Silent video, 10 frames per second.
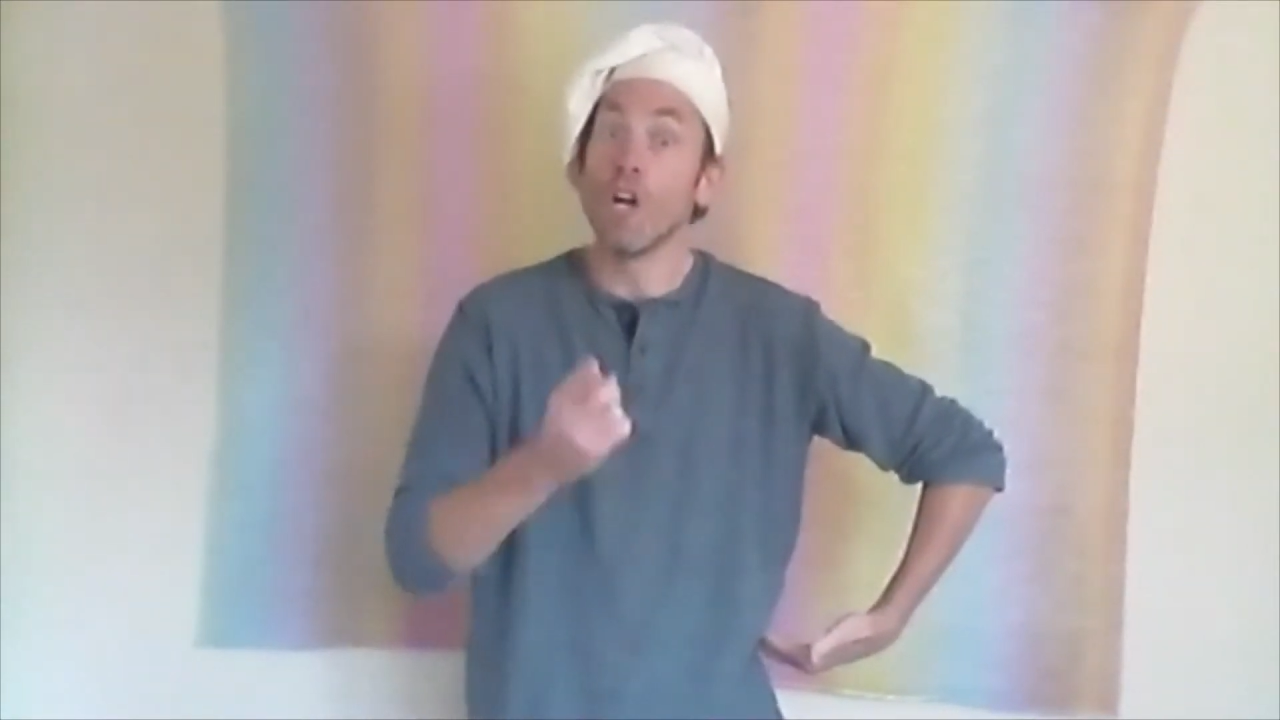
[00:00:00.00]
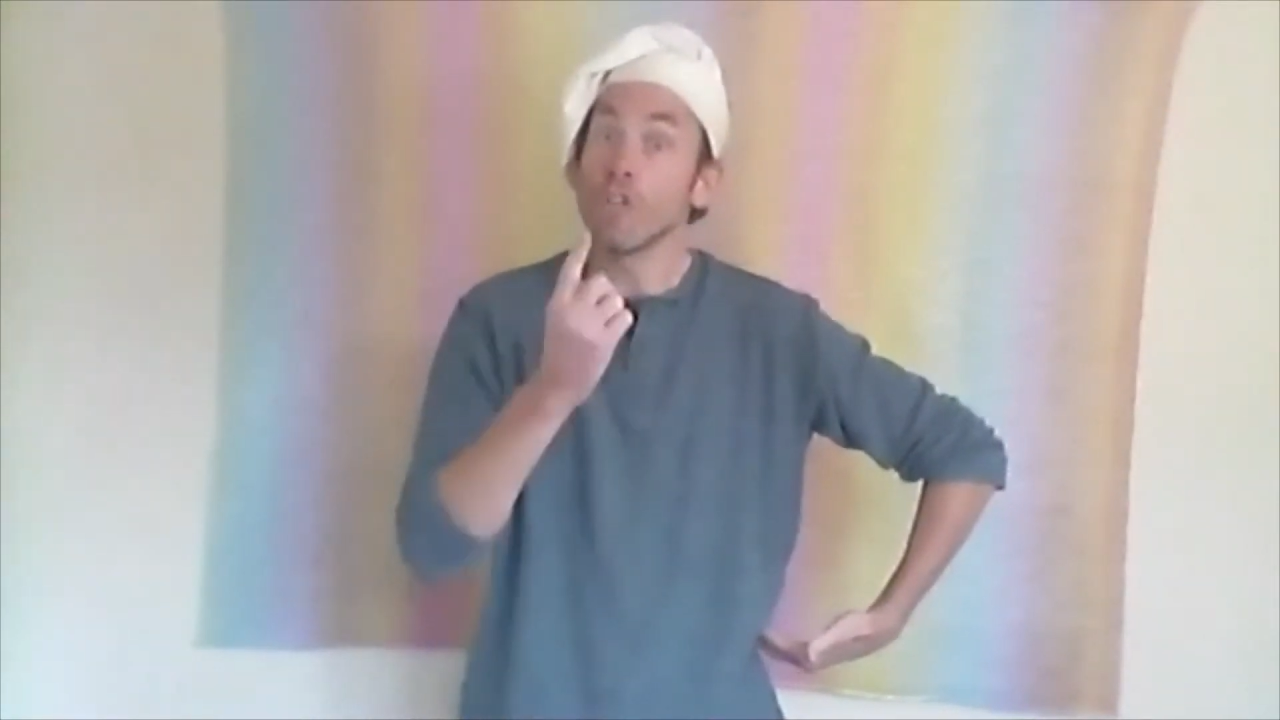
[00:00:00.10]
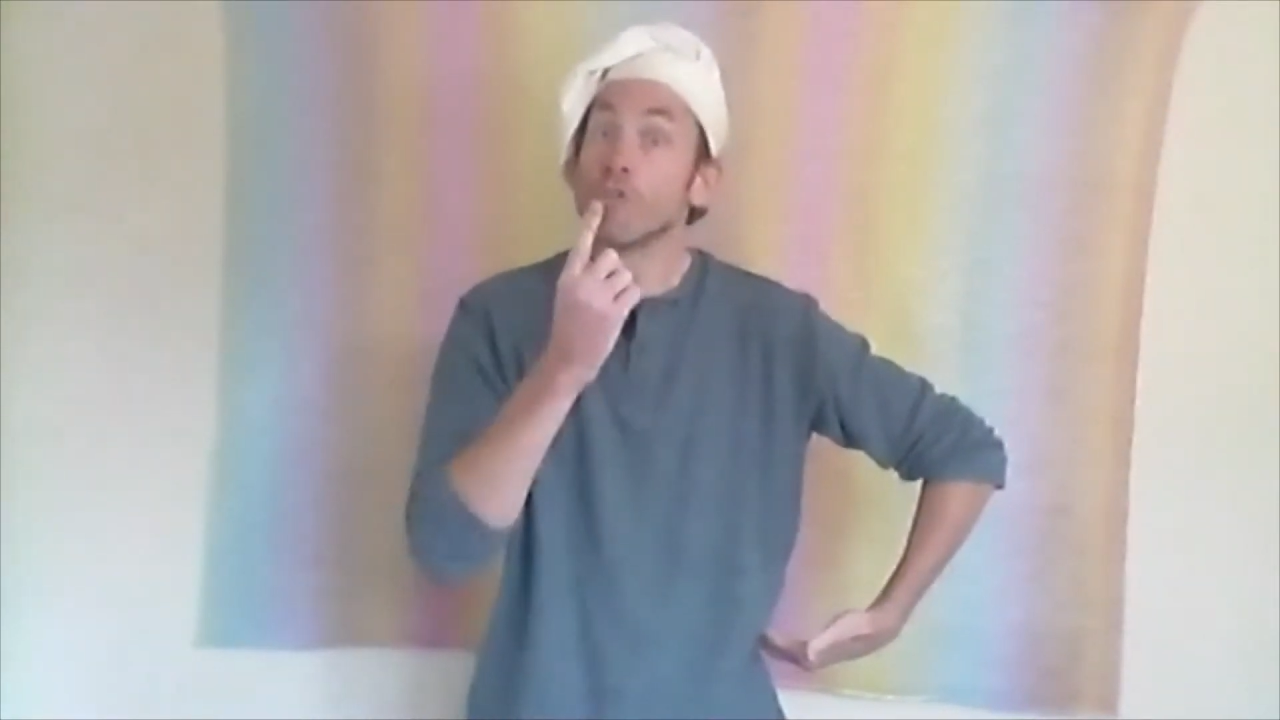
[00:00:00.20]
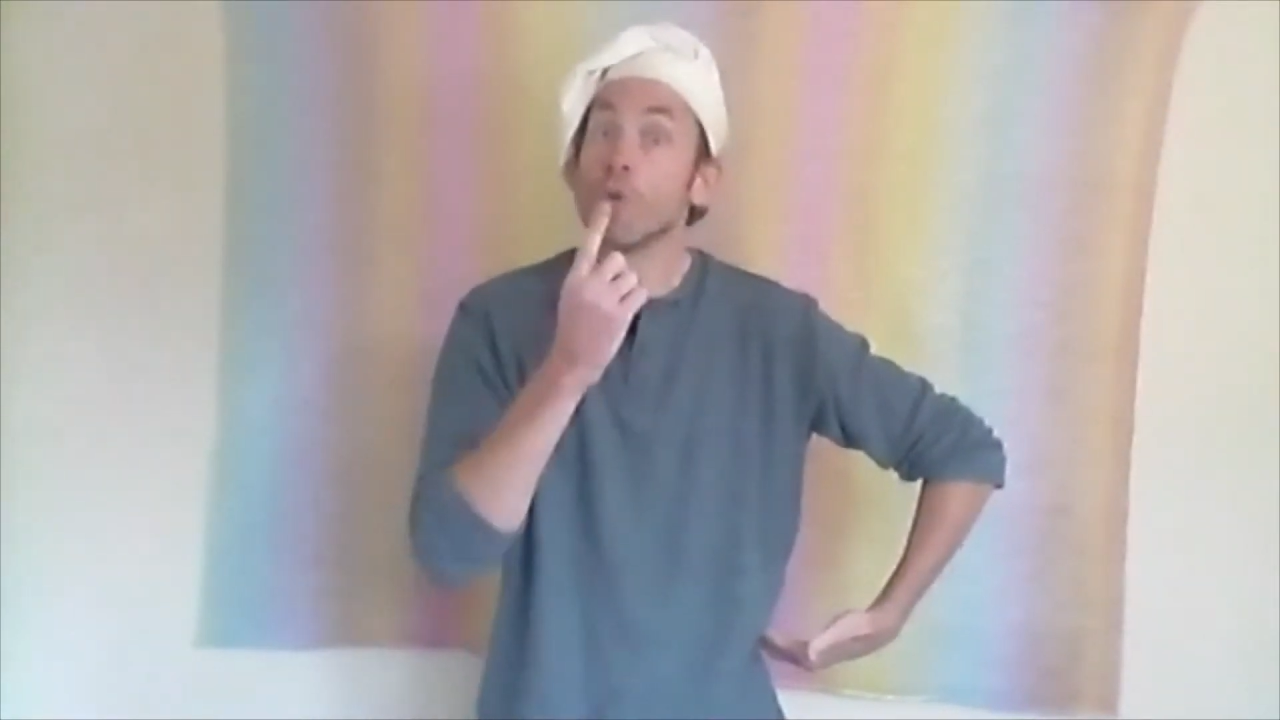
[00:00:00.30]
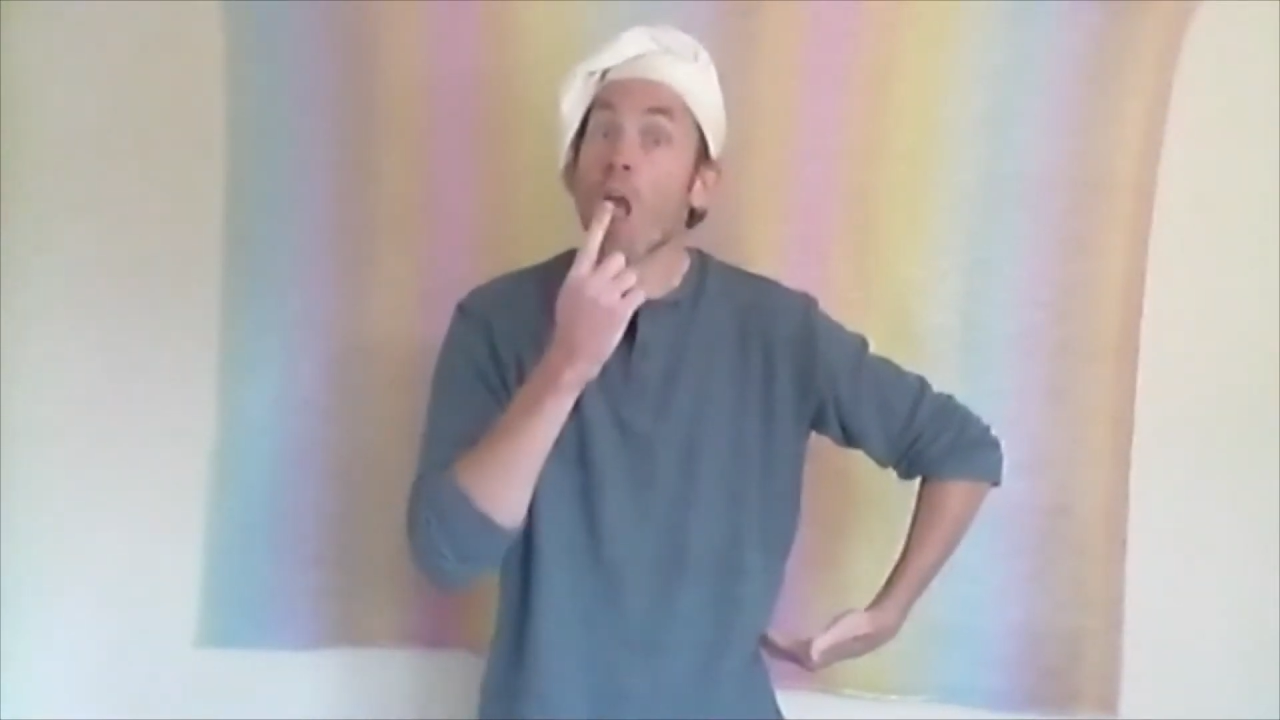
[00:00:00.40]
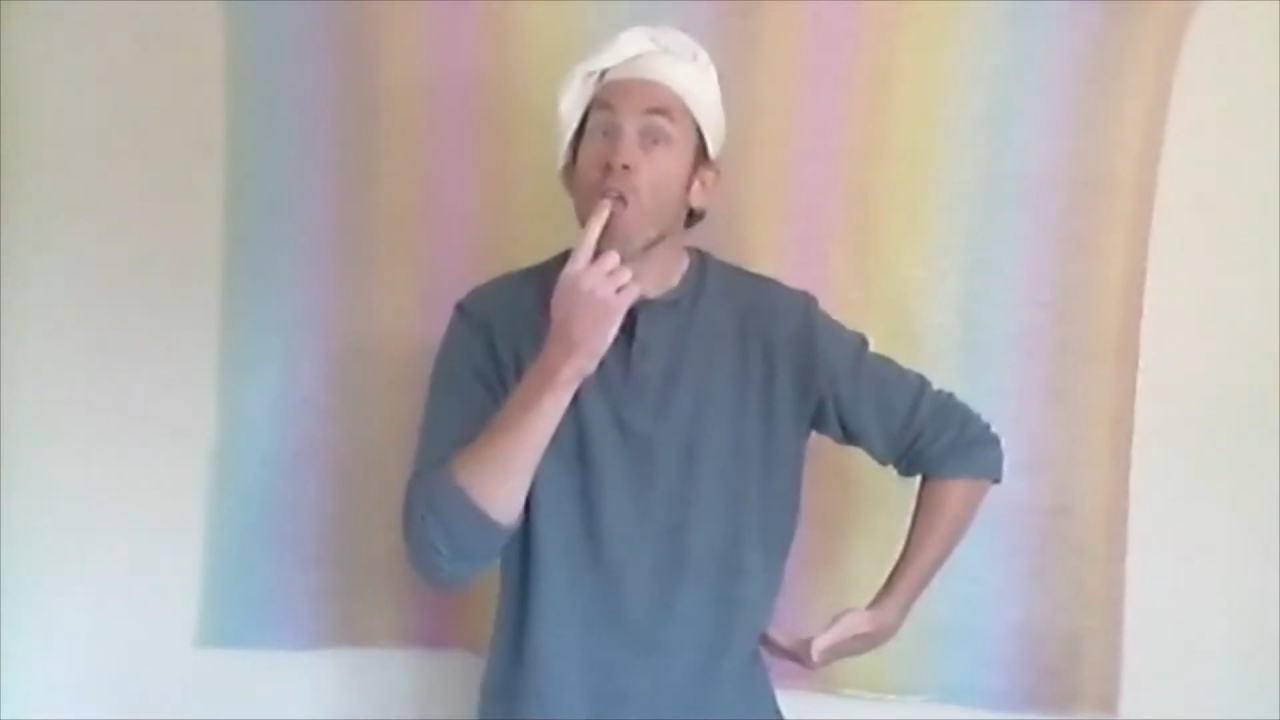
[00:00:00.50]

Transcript: to